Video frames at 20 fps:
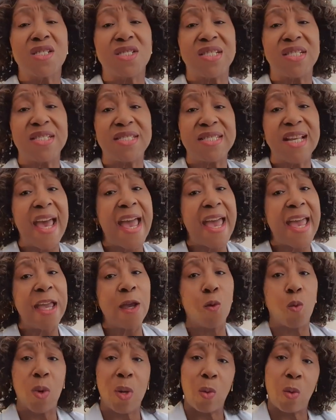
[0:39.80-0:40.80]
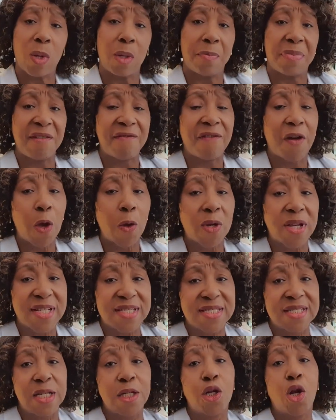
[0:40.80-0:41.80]
Today we will be
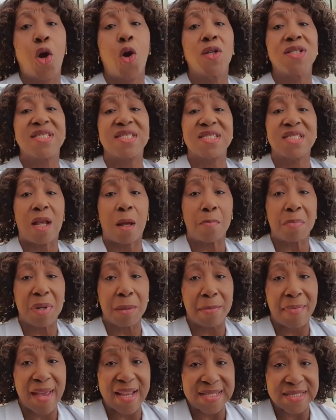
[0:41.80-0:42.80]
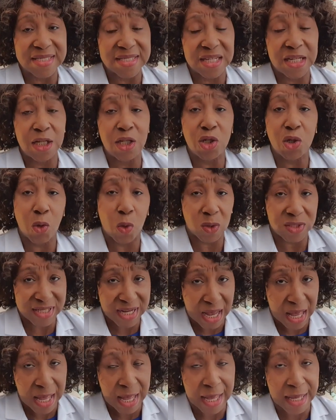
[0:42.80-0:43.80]
focusing on supplementing your
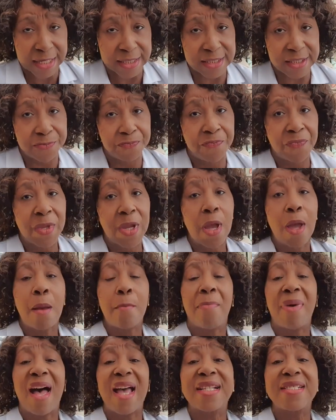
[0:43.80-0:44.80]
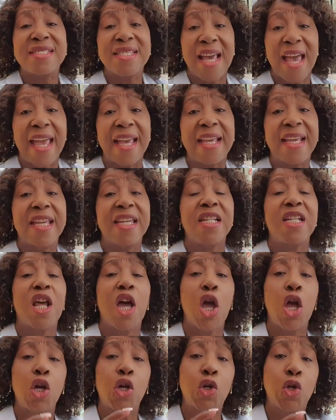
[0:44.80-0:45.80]
diet by taking
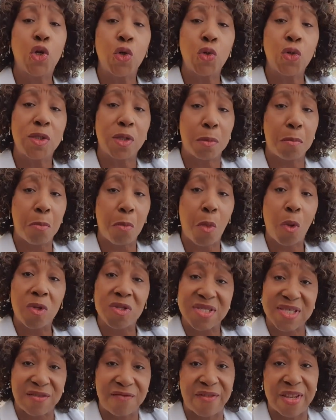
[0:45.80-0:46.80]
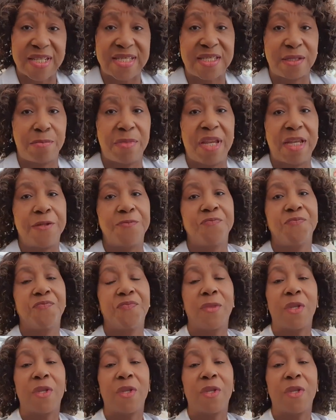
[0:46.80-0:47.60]
a good multivitamin.